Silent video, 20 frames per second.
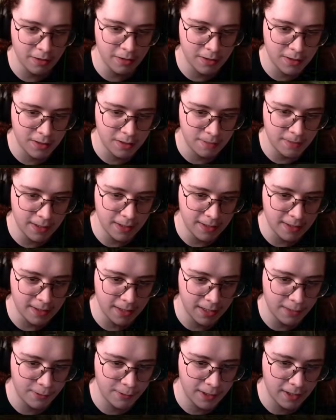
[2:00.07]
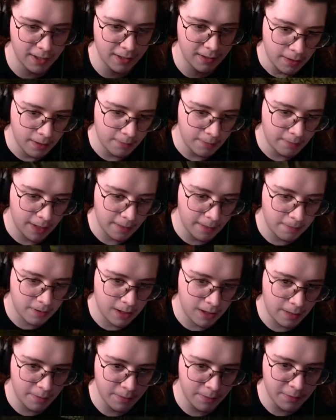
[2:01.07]
space anyway. My
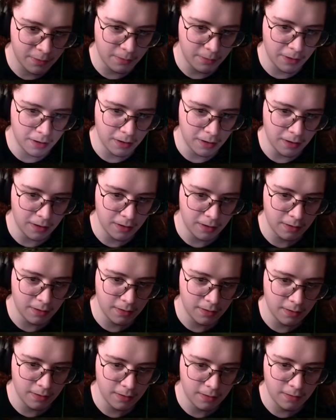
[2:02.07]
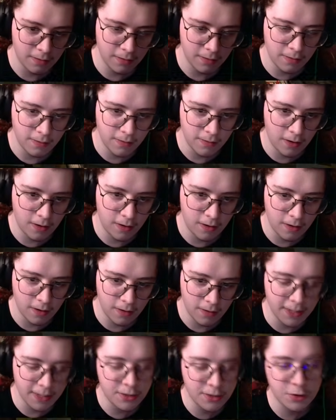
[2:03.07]
problems with it are
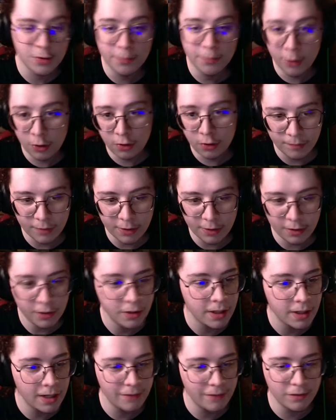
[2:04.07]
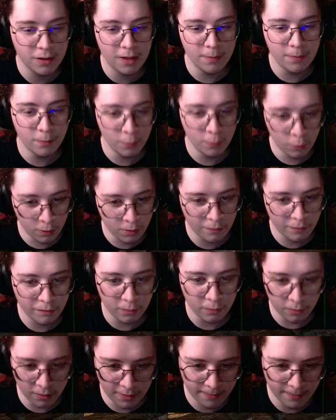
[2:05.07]
it's small. You could have a lot more
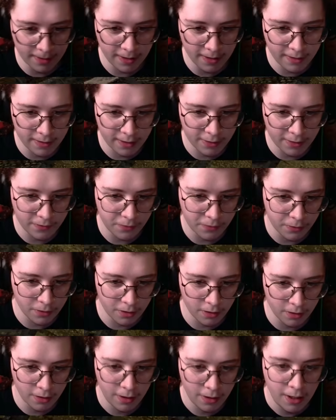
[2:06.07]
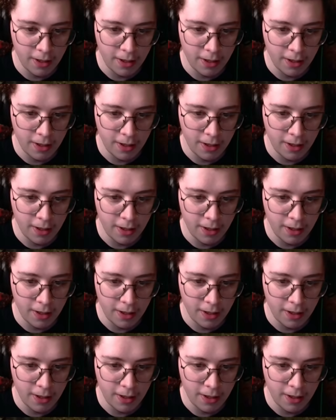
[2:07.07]
floor space, that's for sure.